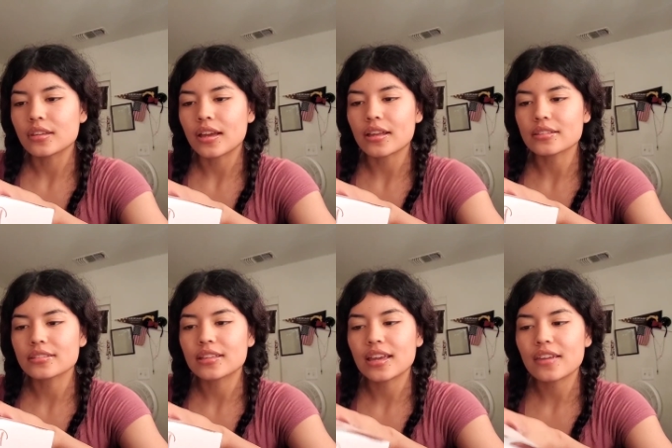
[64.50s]
uh,
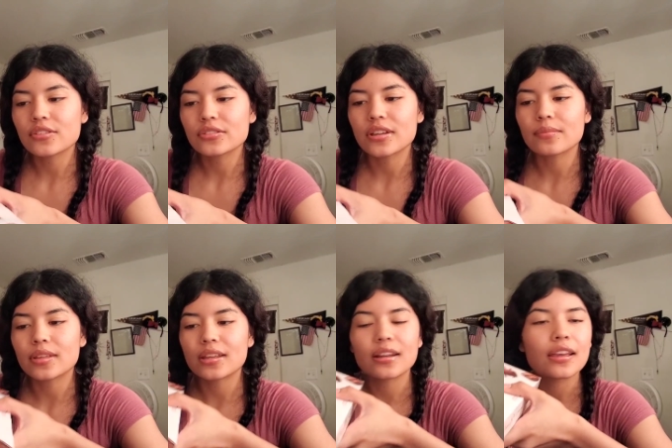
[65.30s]
Steves or
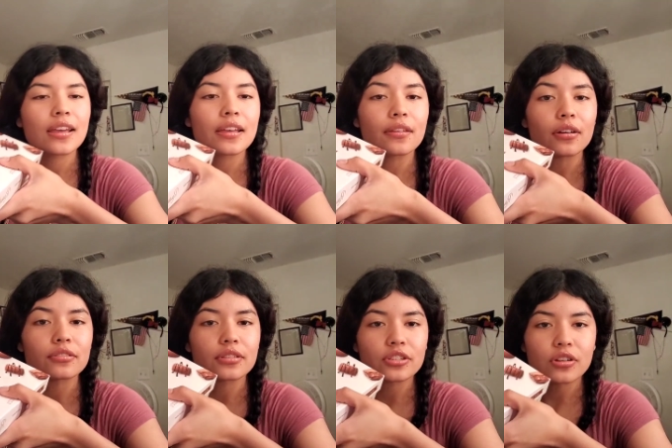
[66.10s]
something. There are
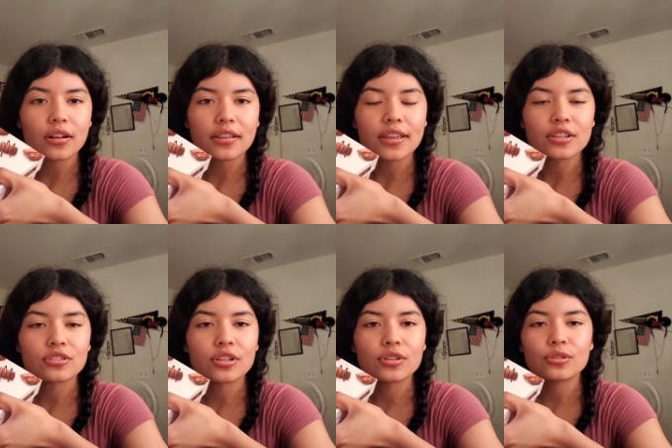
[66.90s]
also these chocolate things
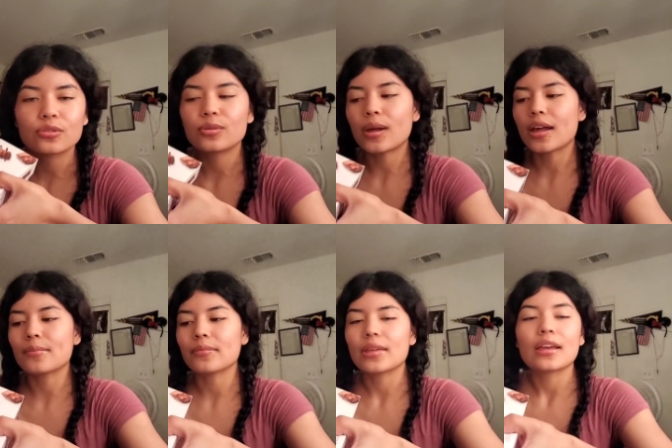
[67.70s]
too.
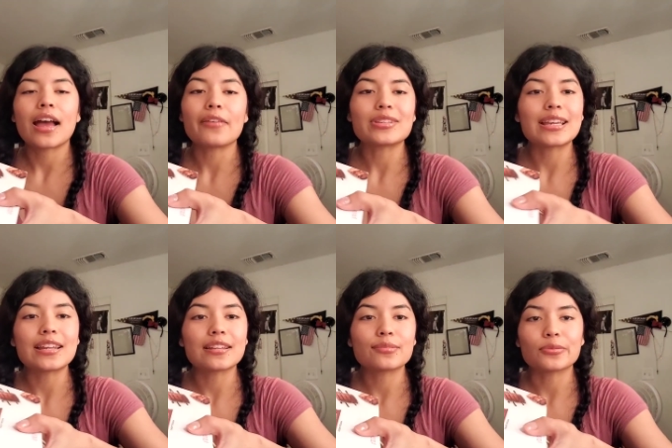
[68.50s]
Um, I was
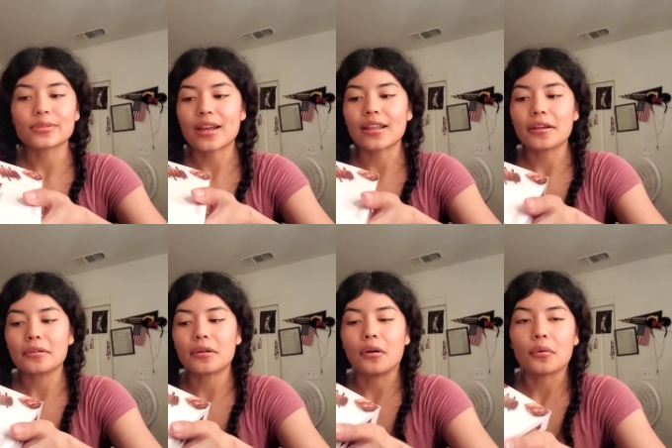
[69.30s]
eating them, so it's kind of like
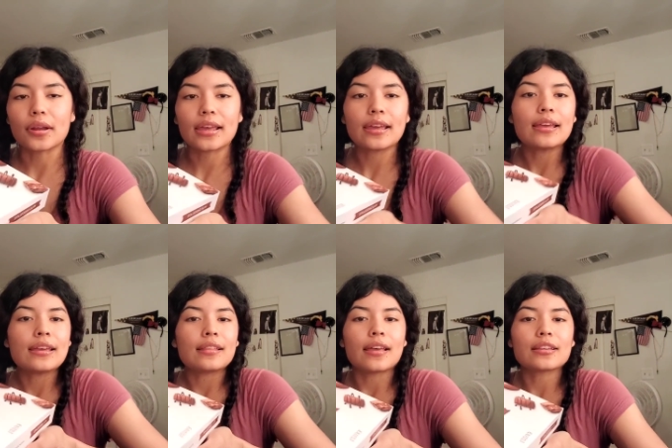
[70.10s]
already
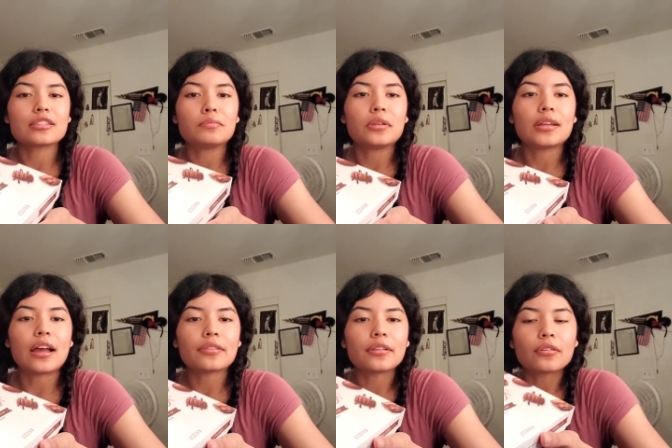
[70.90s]
like spilling
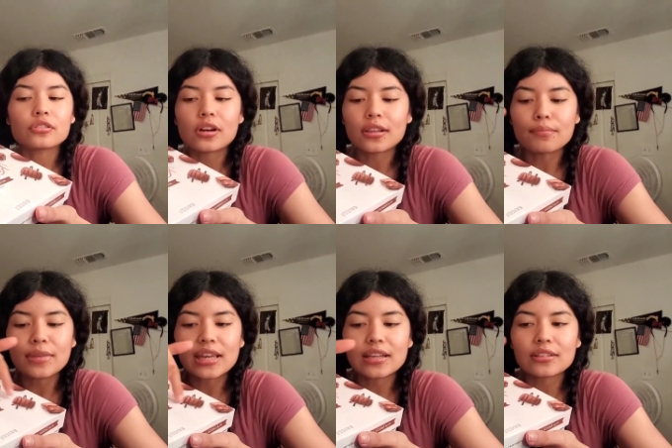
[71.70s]
out the little chocolate
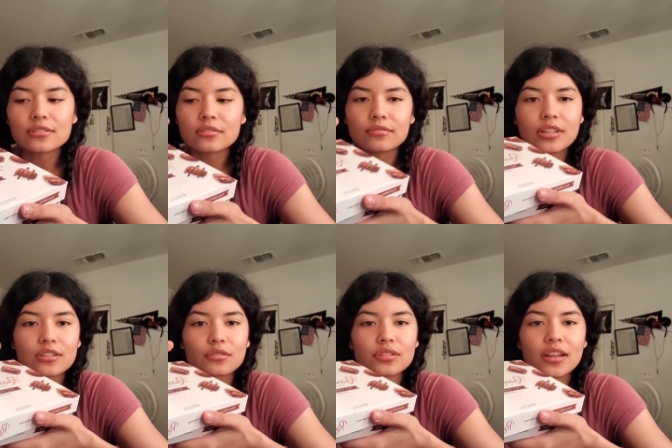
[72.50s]
beans or
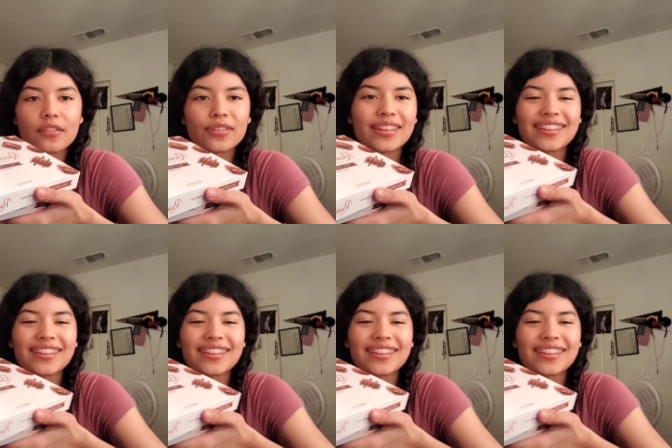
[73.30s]
these little stuff.